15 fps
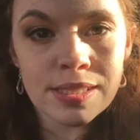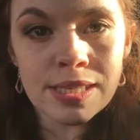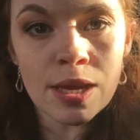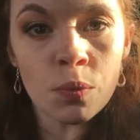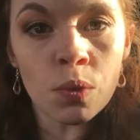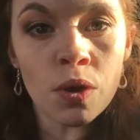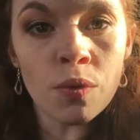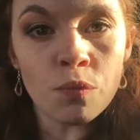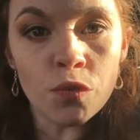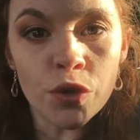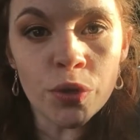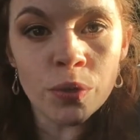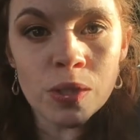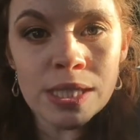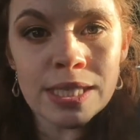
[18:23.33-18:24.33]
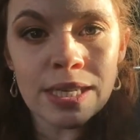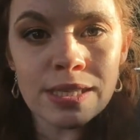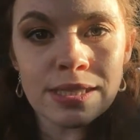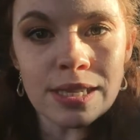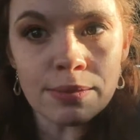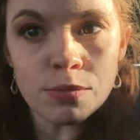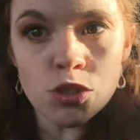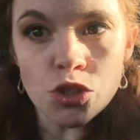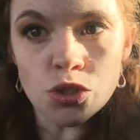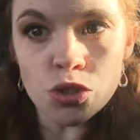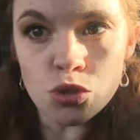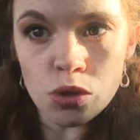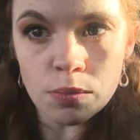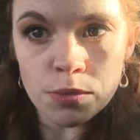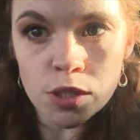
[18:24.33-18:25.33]
So we're en route. Sam's just
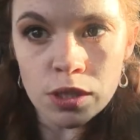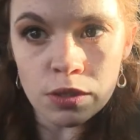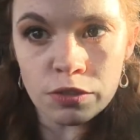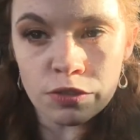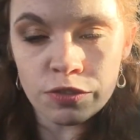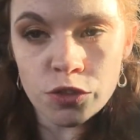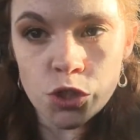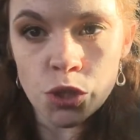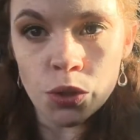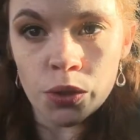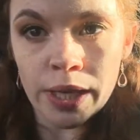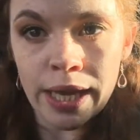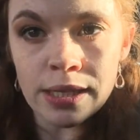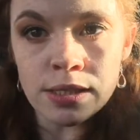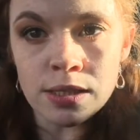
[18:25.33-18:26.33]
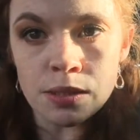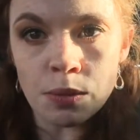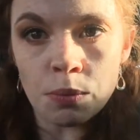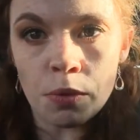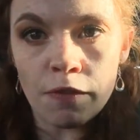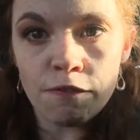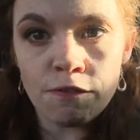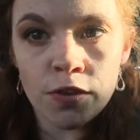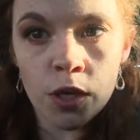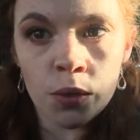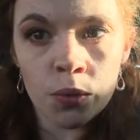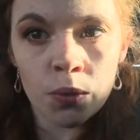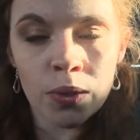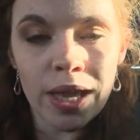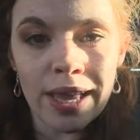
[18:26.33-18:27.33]
dropped off to get some
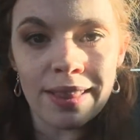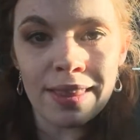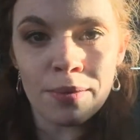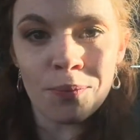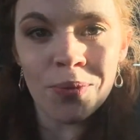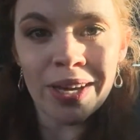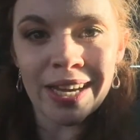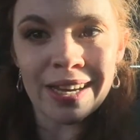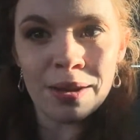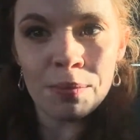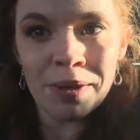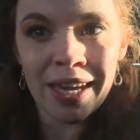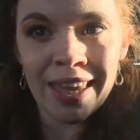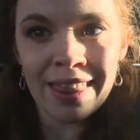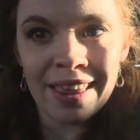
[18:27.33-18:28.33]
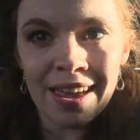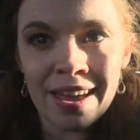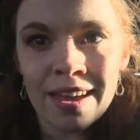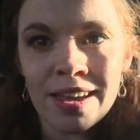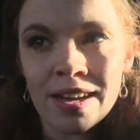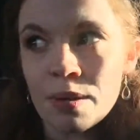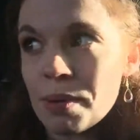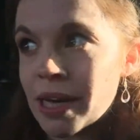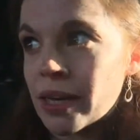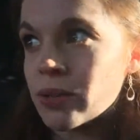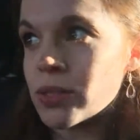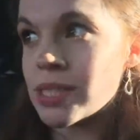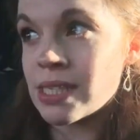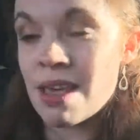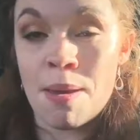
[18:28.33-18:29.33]
fuel and then we're going to be there in
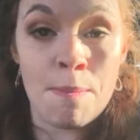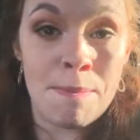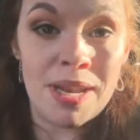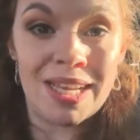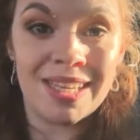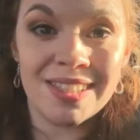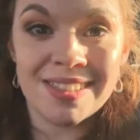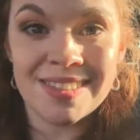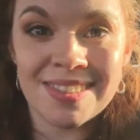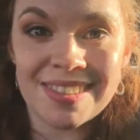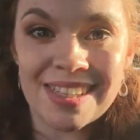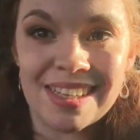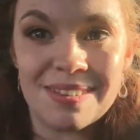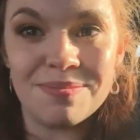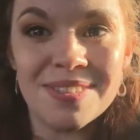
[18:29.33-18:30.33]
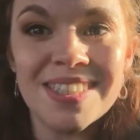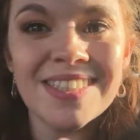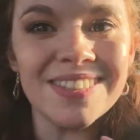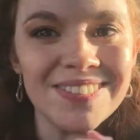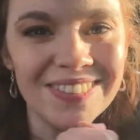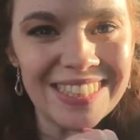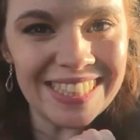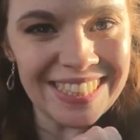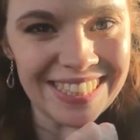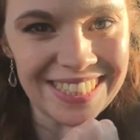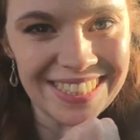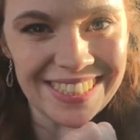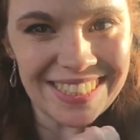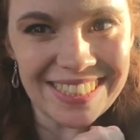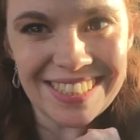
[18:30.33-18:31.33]
about 10 minutes and I'm so
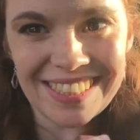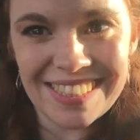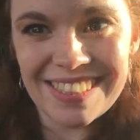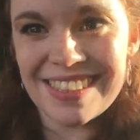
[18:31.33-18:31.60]
excited.